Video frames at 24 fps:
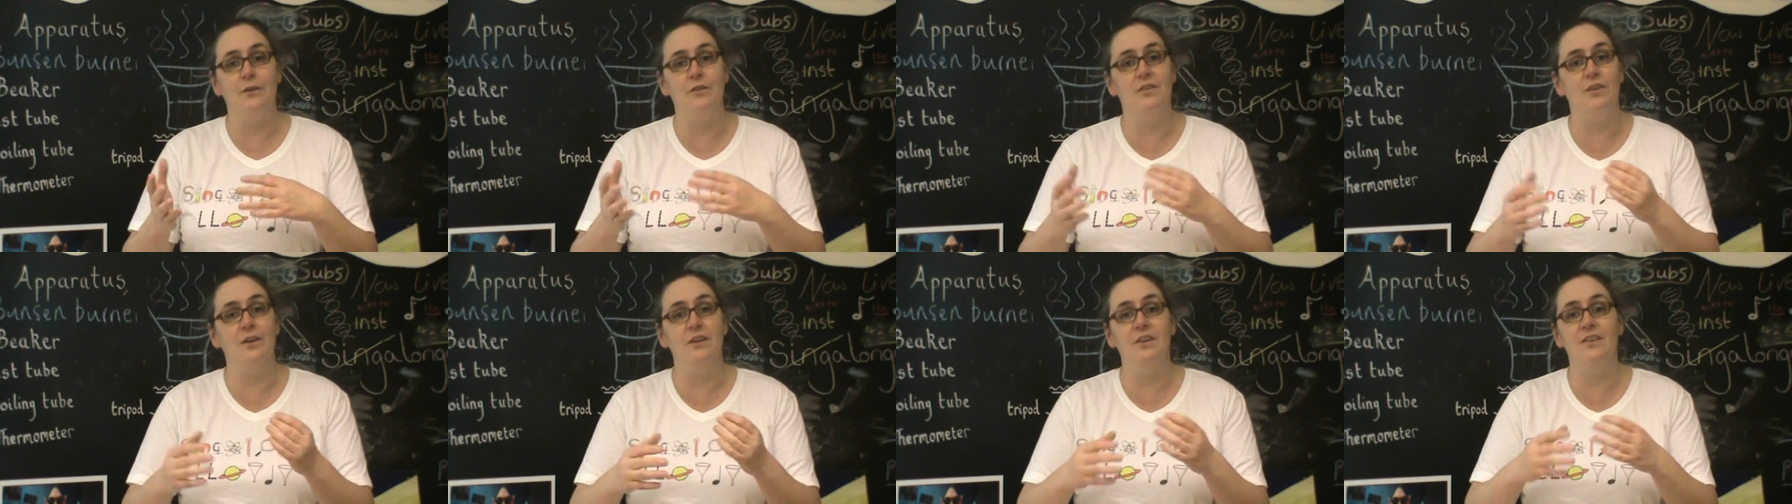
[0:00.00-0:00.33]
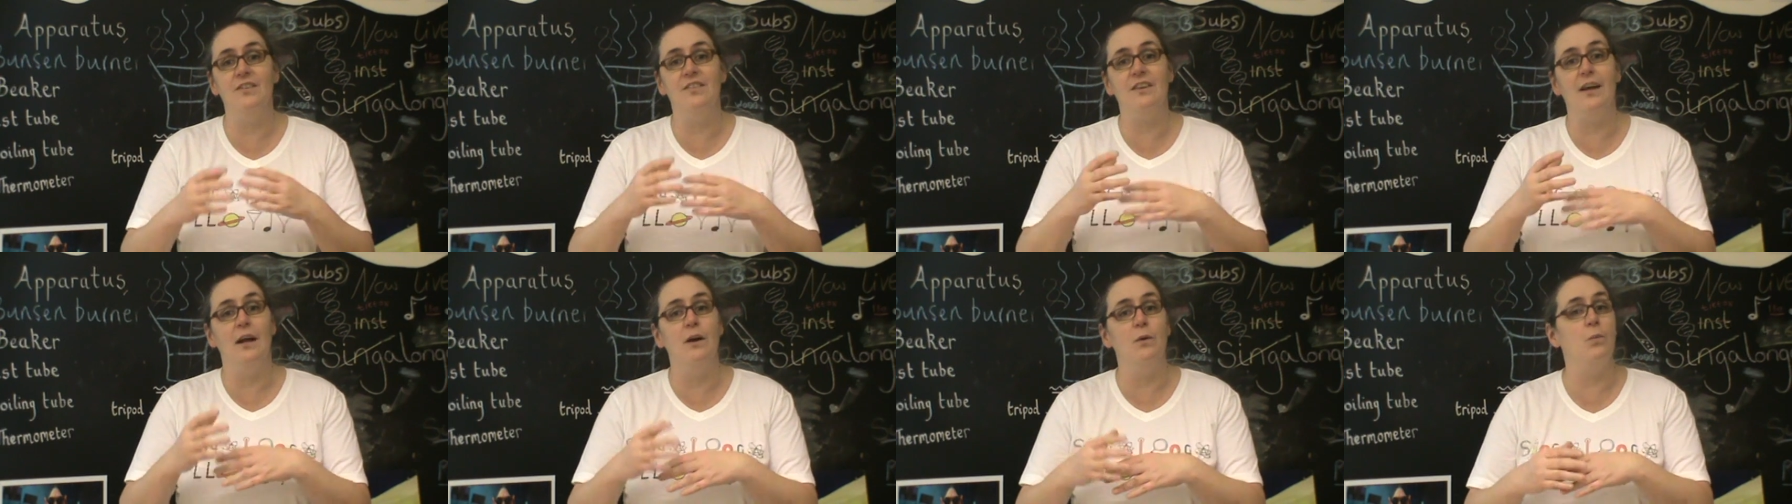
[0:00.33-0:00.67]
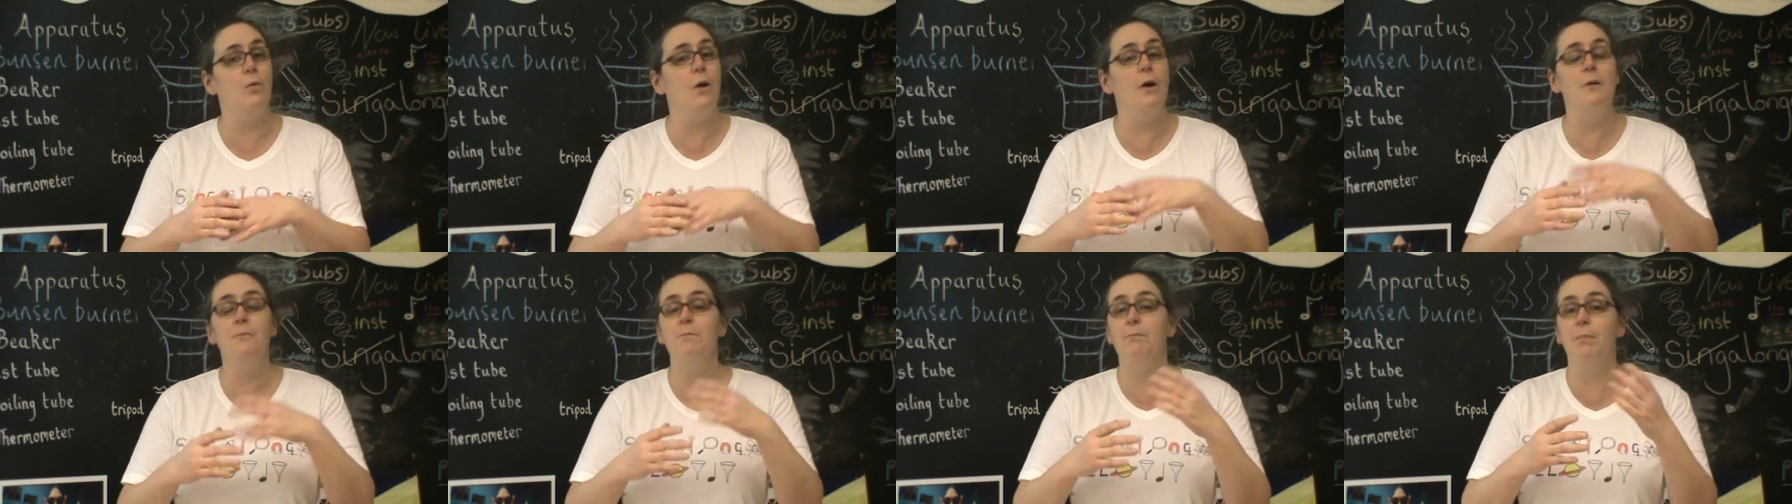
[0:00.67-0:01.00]
So the cell
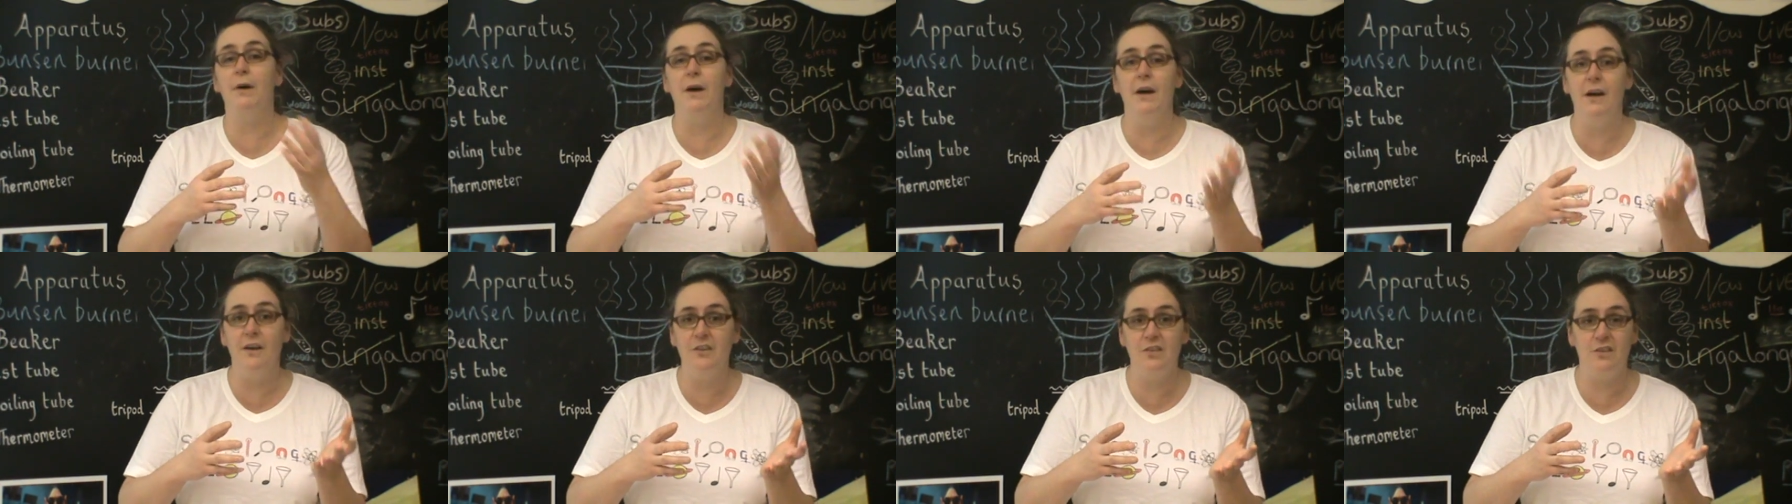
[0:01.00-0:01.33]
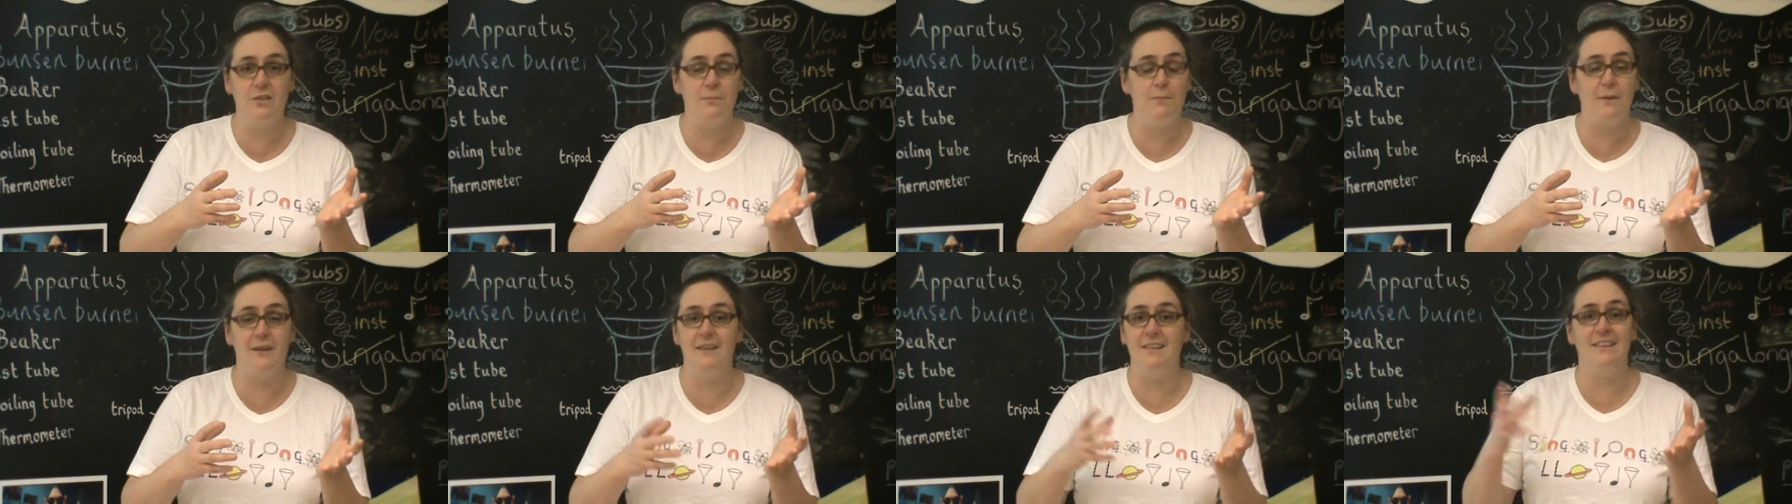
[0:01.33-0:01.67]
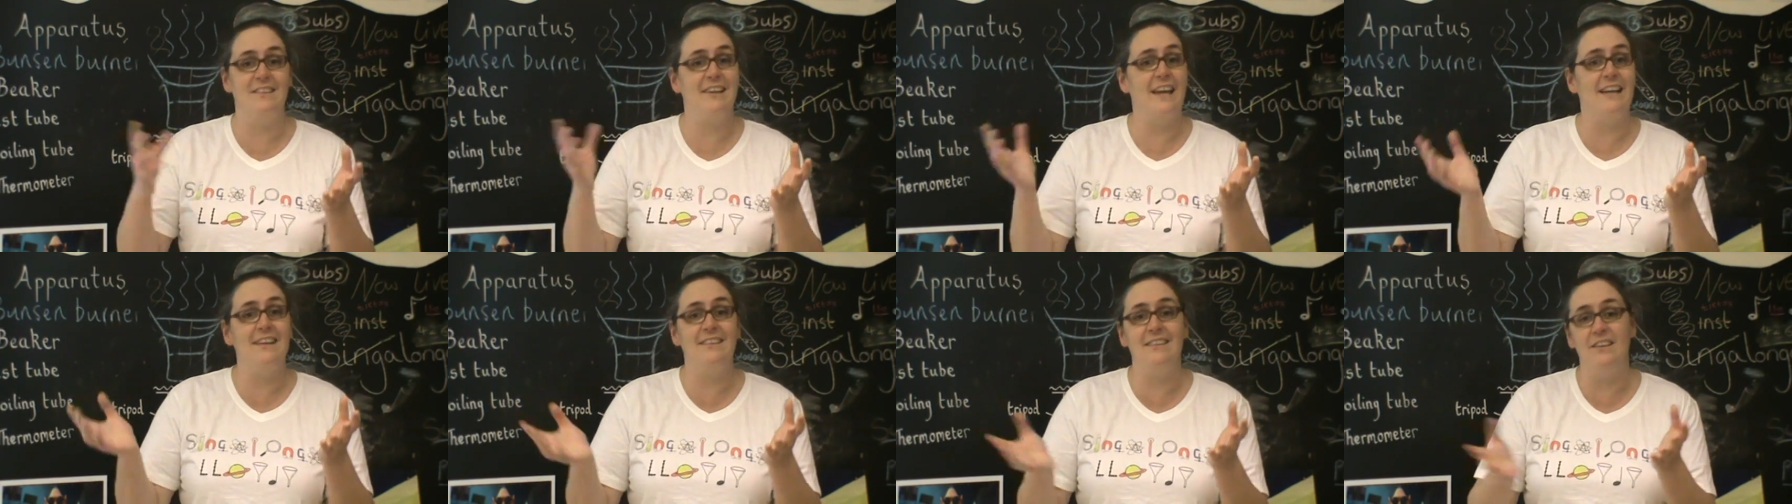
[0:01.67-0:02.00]
won't burst because it
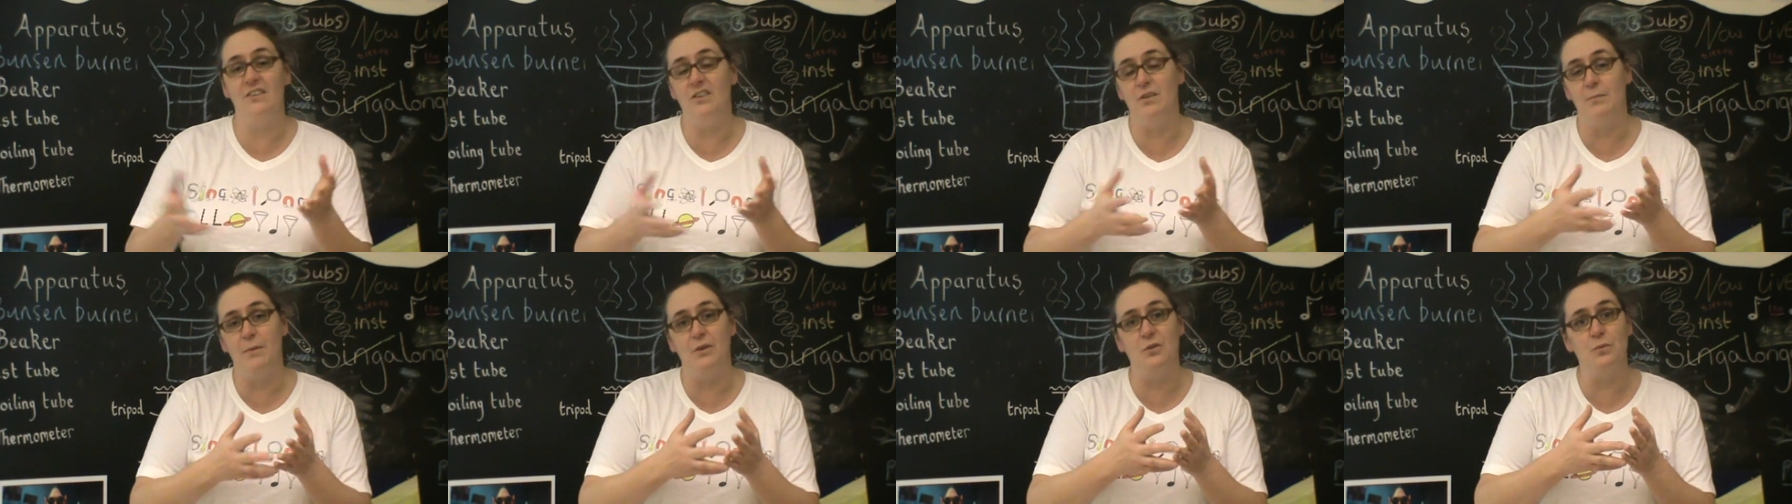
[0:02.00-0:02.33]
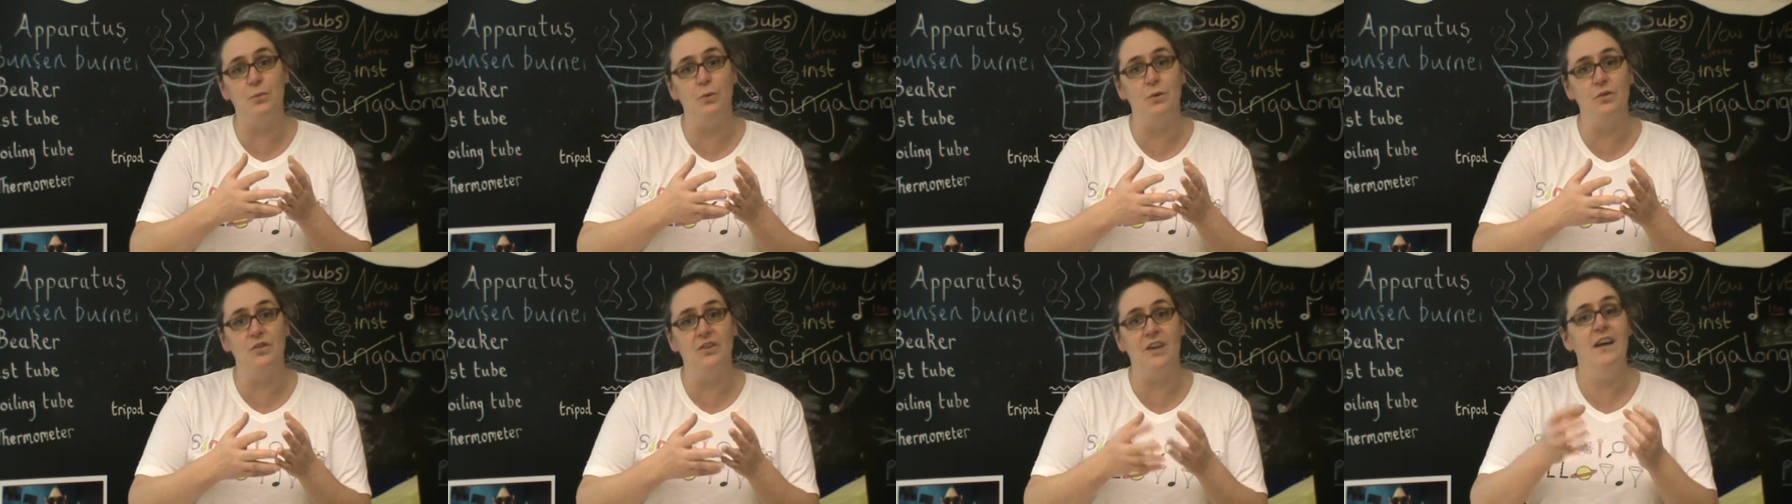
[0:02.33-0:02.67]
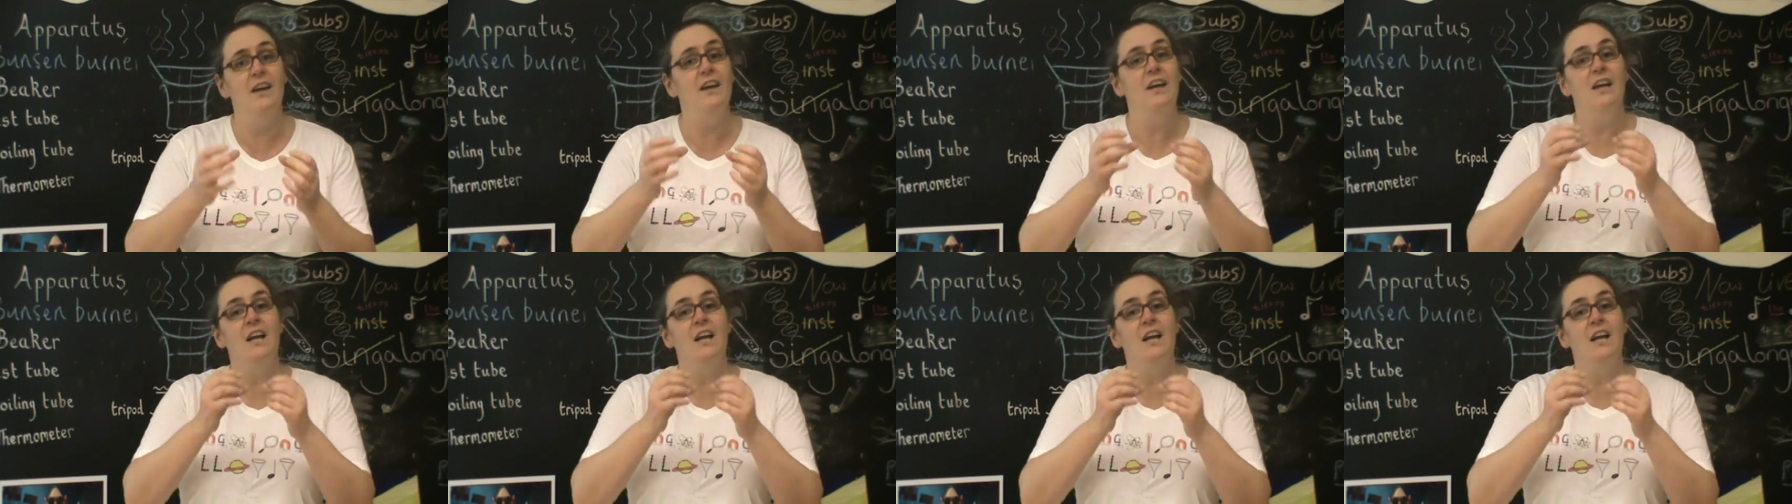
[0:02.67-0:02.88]
takes in too much water,